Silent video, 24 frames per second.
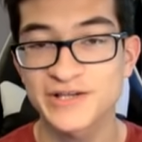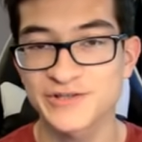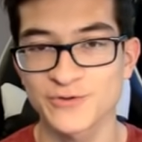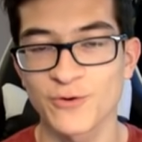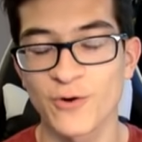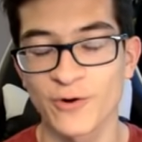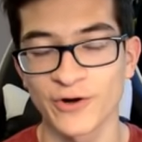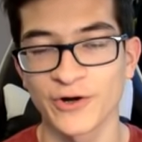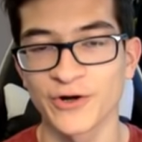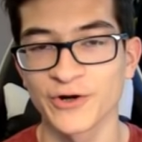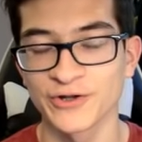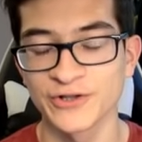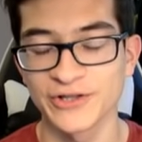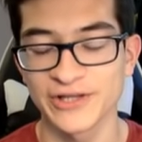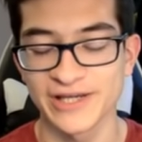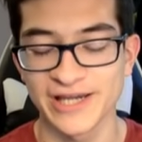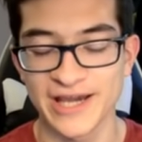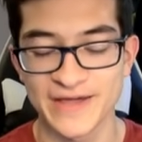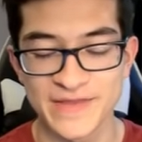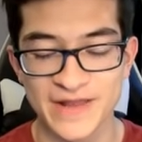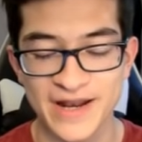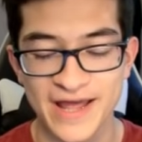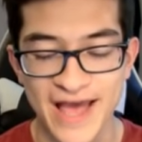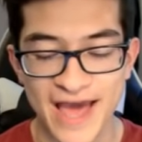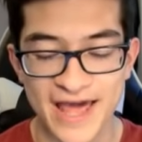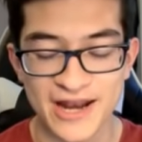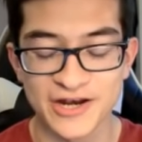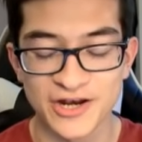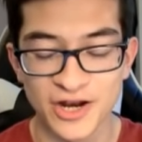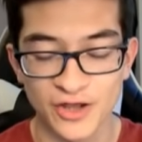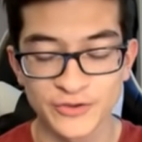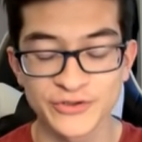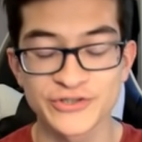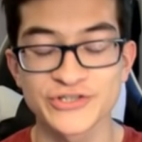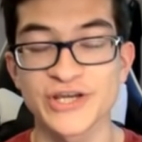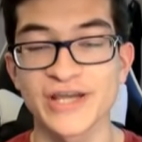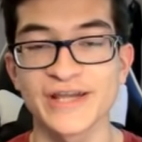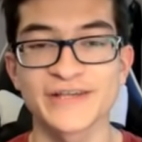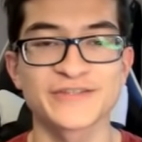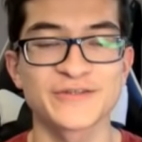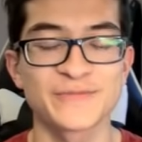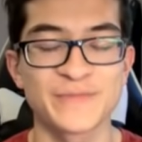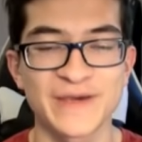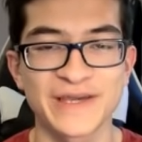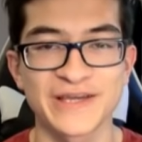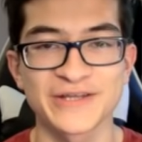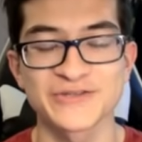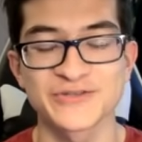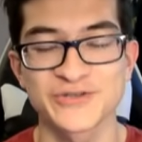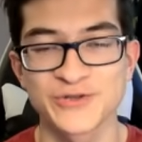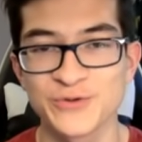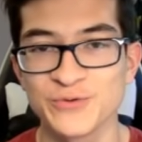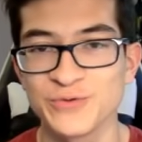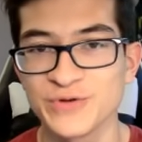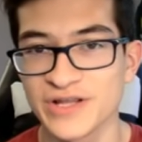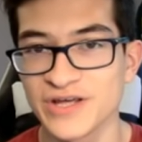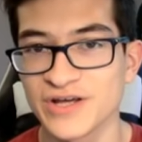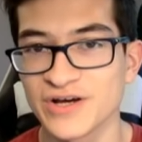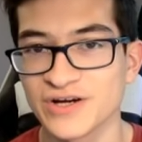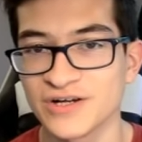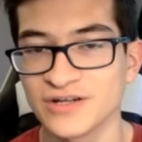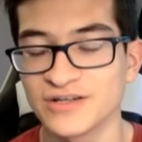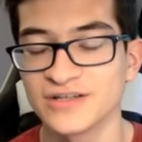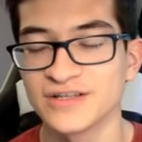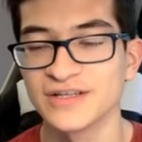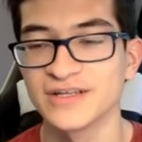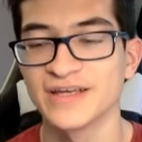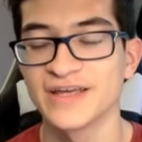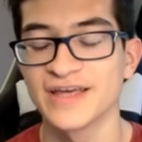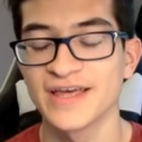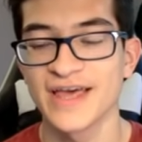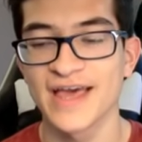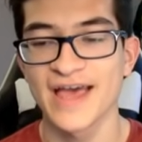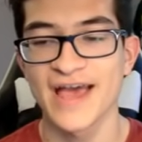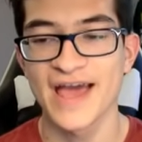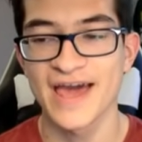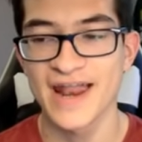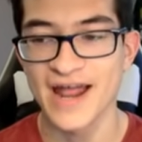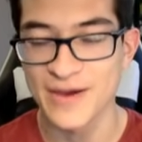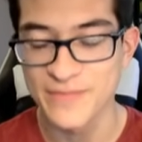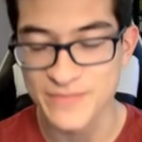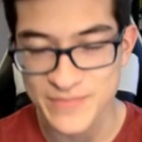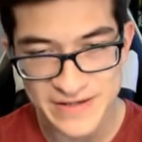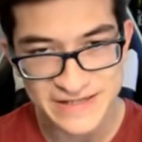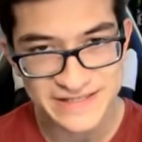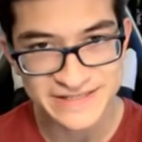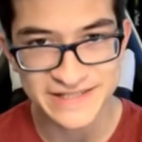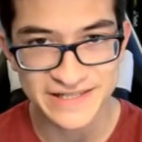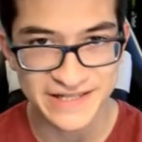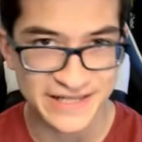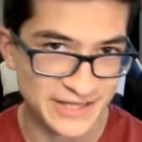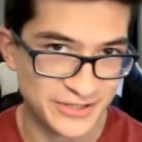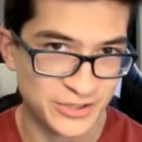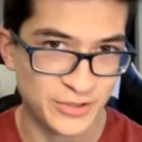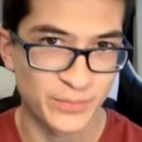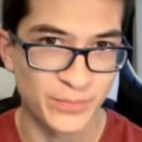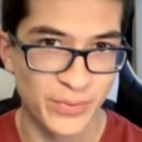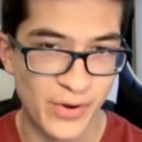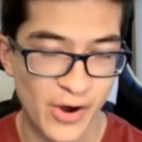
I scored early, and then I had another chance to make it 2-0, and I missed it. It hit the